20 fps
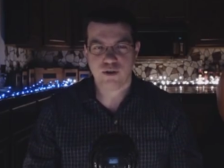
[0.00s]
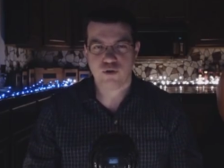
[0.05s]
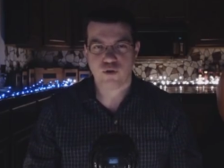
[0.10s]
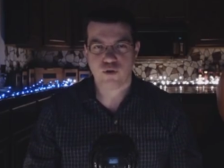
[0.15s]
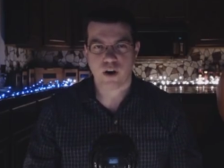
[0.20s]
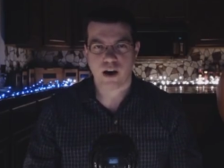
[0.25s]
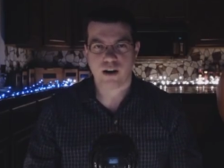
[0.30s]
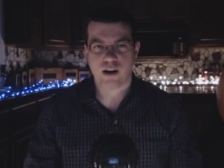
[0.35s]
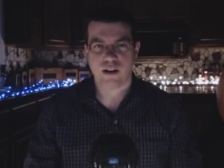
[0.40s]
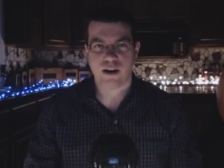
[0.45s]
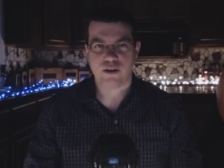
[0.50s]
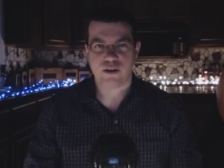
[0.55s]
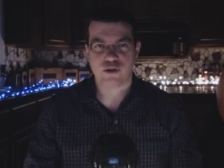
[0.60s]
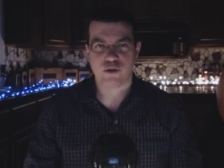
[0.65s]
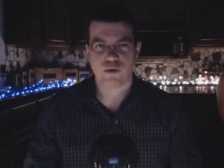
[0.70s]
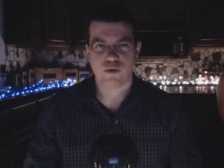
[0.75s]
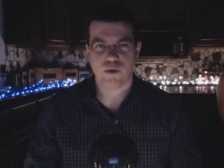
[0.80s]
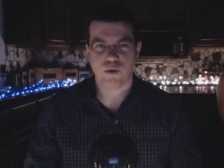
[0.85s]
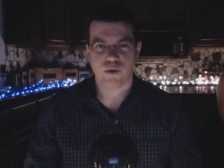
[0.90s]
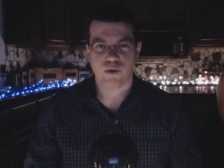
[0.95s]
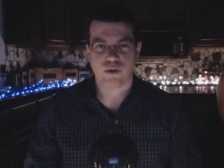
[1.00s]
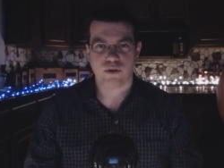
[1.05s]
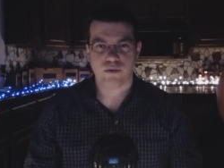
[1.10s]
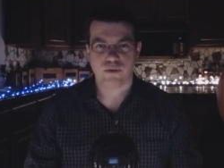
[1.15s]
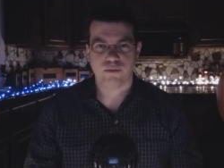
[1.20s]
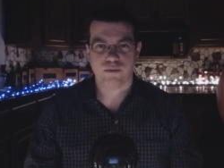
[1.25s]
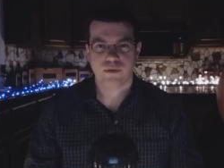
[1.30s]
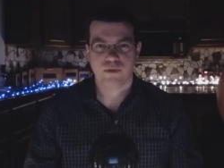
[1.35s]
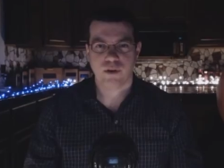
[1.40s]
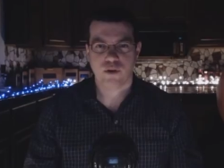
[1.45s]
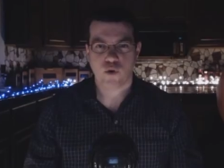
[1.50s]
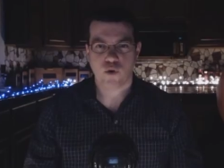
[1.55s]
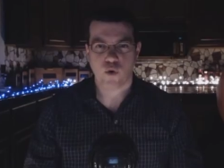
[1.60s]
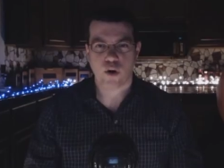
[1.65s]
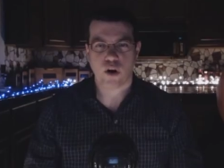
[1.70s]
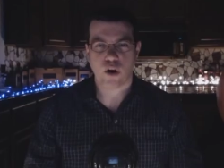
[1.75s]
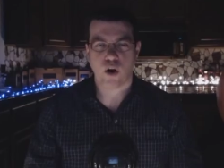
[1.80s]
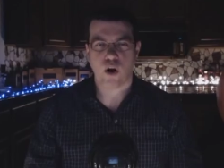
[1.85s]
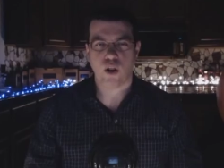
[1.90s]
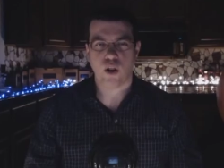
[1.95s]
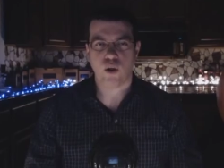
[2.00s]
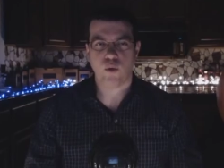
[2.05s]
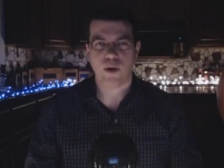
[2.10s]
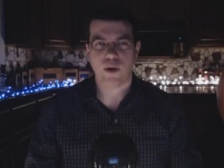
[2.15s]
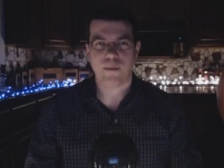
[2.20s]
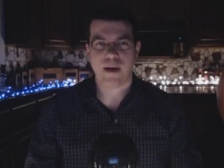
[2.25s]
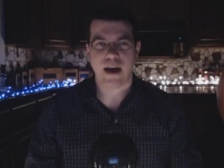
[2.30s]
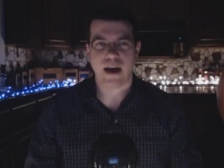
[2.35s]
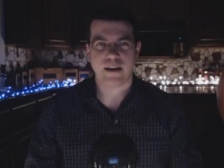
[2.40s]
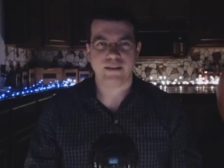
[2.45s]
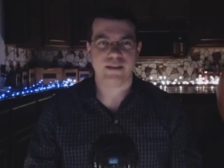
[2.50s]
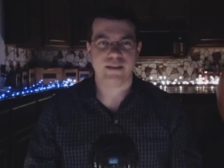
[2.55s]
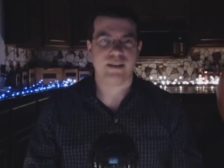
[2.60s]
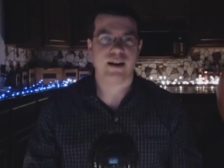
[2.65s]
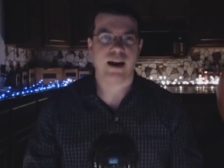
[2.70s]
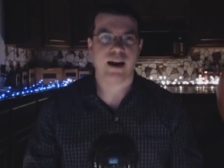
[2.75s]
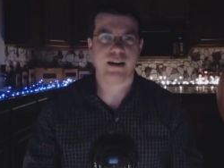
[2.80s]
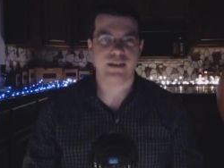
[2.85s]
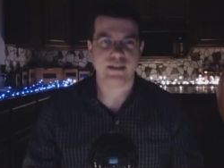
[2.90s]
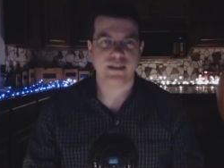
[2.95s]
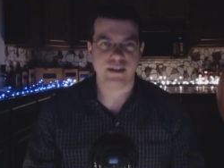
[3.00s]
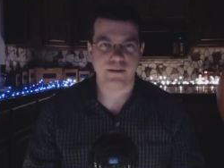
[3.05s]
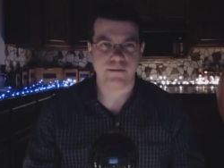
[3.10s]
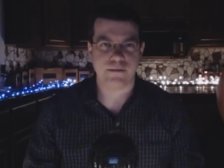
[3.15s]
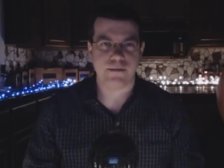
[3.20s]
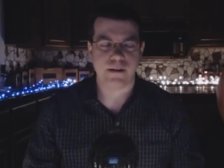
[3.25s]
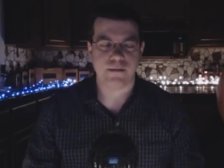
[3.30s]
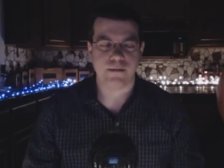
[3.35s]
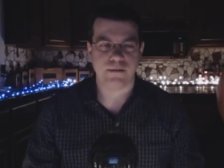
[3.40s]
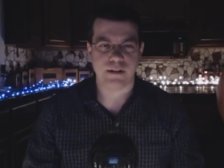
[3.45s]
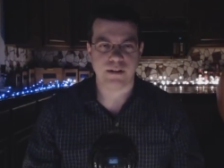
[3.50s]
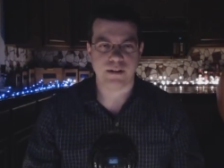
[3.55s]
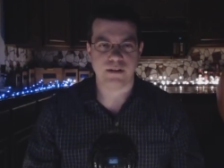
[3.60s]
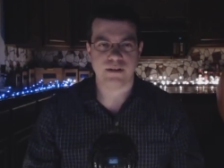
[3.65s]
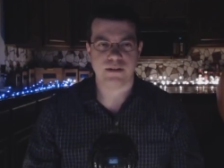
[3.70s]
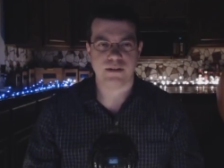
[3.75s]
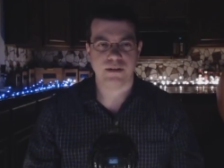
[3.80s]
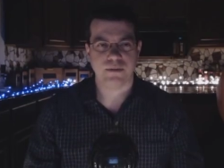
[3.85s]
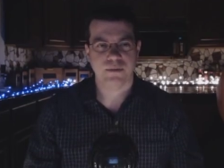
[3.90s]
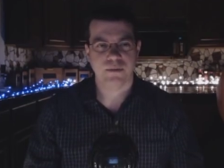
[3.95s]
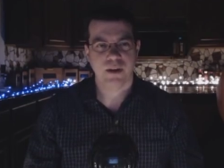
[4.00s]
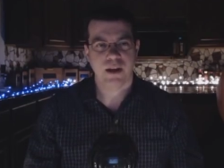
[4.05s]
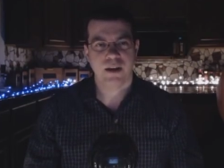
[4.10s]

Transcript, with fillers: in chronological order, going all the way back to the nineteen fifties.